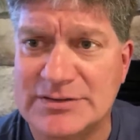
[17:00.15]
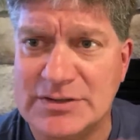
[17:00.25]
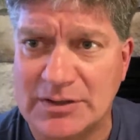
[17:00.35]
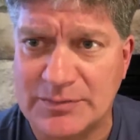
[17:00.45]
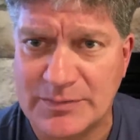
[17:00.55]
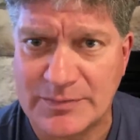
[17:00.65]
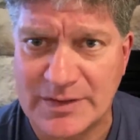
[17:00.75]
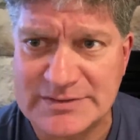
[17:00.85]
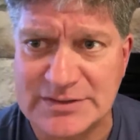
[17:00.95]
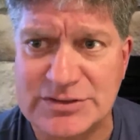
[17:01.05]
You could, for
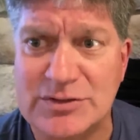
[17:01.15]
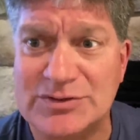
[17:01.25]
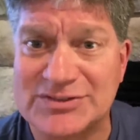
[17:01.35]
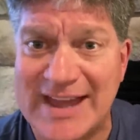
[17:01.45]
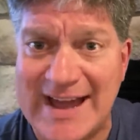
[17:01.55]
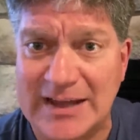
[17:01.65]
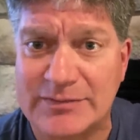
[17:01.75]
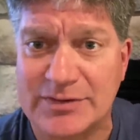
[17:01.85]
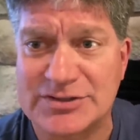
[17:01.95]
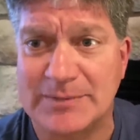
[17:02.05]
instance, use that
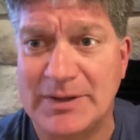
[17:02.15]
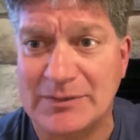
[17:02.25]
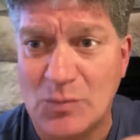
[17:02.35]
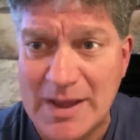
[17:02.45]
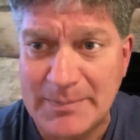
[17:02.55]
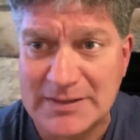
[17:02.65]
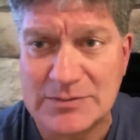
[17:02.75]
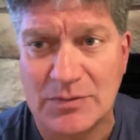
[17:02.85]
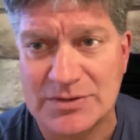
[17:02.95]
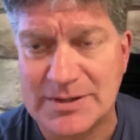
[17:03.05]
for shipping weapons
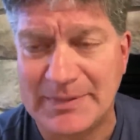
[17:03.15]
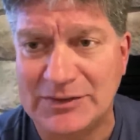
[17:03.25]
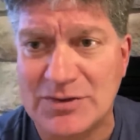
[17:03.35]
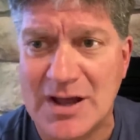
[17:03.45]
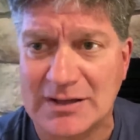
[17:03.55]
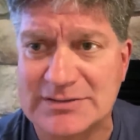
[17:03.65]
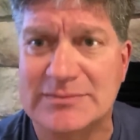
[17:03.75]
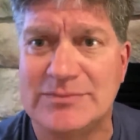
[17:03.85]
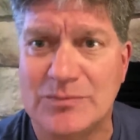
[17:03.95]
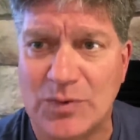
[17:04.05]
or shipping drugs,
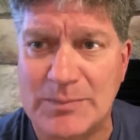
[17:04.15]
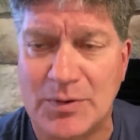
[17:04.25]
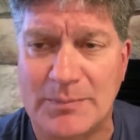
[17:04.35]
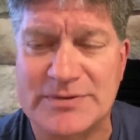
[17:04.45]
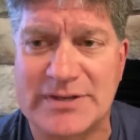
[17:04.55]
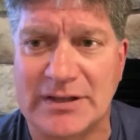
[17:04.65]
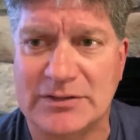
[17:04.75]
repurposing